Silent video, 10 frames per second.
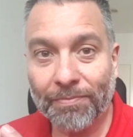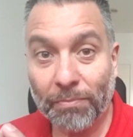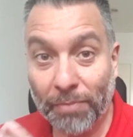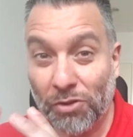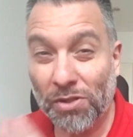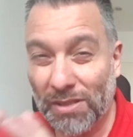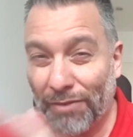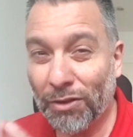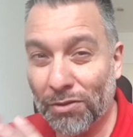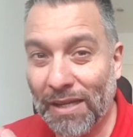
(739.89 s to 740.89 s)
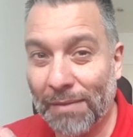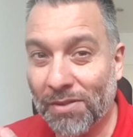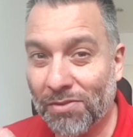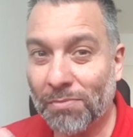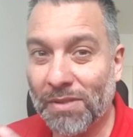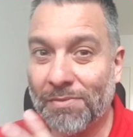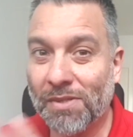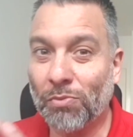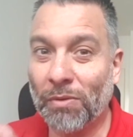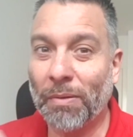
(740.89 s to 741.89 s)
because it's difficult times, and sometimes
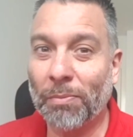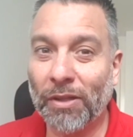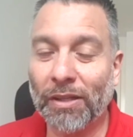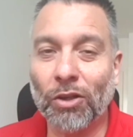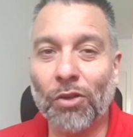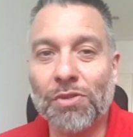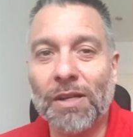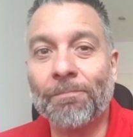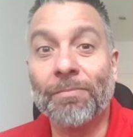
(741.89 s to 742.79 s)
it's when people get closer,